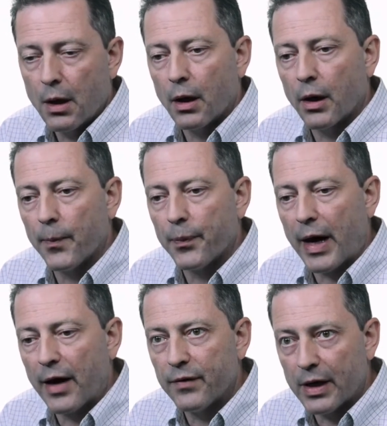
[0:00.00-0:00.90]
Um,
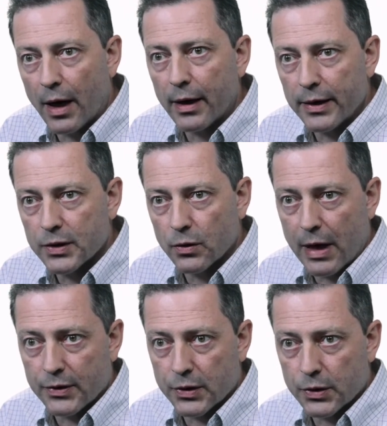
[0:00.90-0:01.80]
having highlights
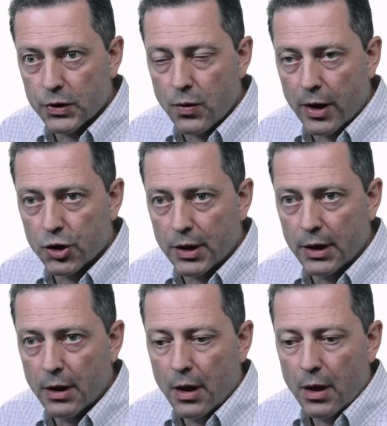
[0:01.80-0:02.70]
allows us to
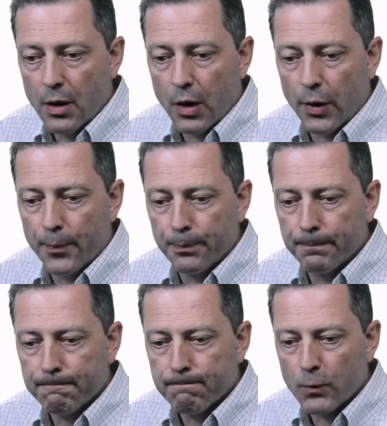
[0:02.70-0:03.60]
actually
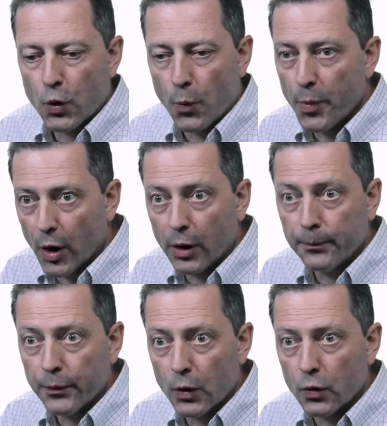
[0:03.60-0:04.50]
um, compare
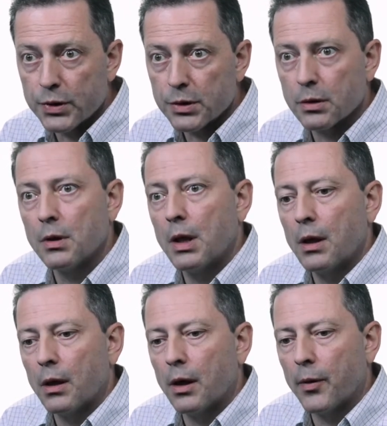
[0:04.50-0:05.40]
notes
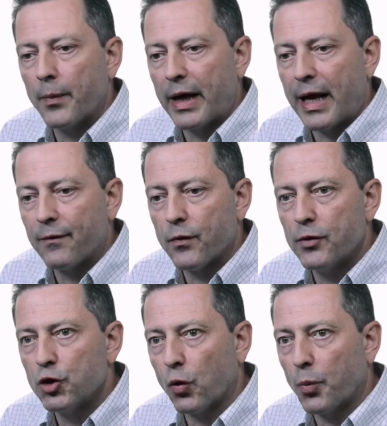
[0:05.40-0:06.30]
um, and have a
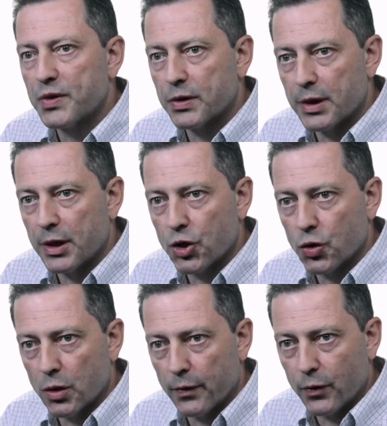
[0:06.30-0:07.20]
visual
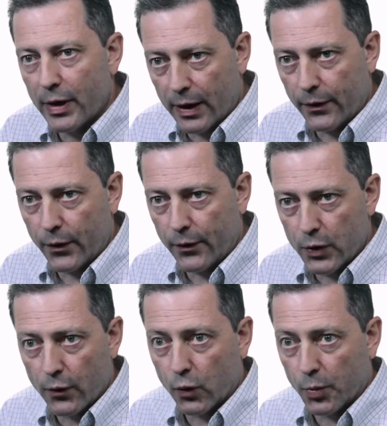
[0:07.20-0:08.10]
presentation of the health of
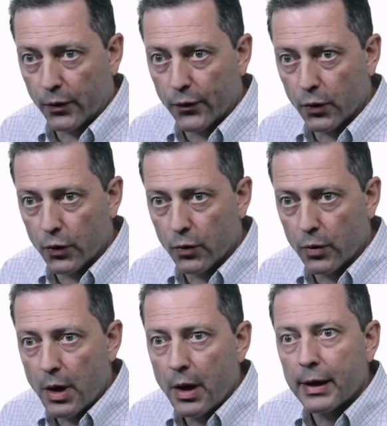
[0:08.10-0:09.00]
the overall portfolio,
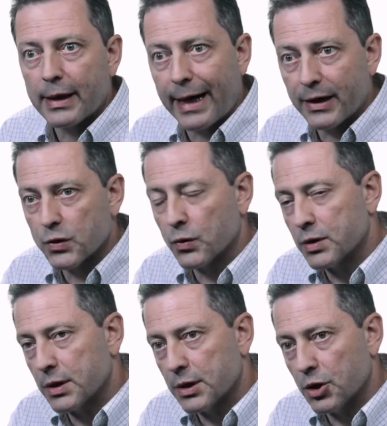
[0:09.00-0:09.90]
guides those
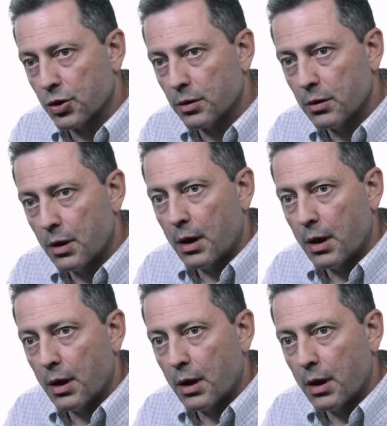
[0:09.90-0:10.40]
decisions